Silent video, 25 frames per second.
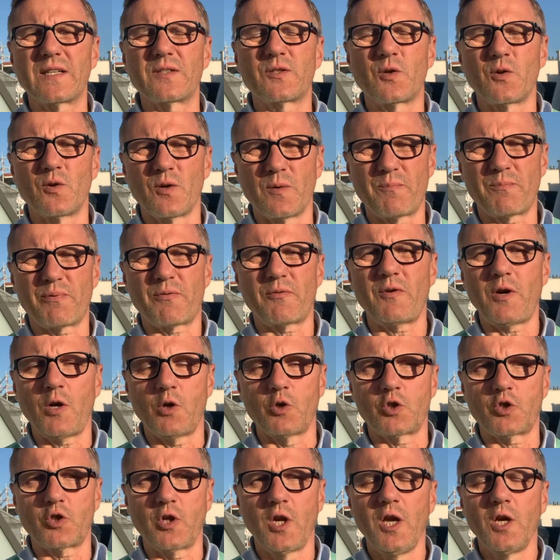your
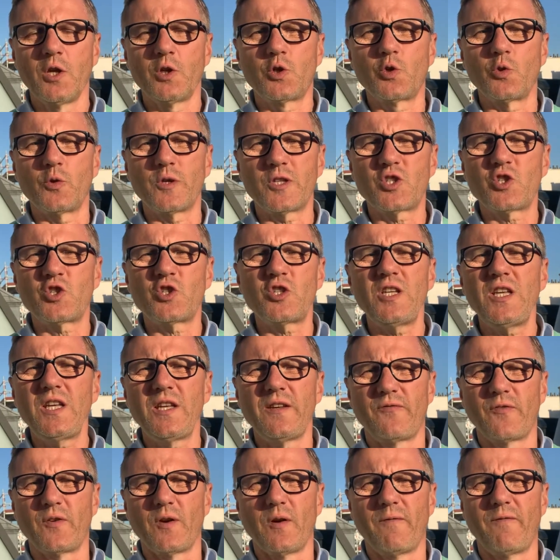approach to
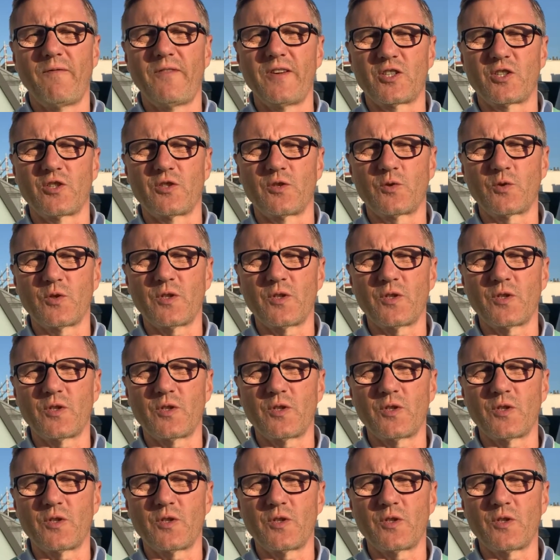achieve your vision,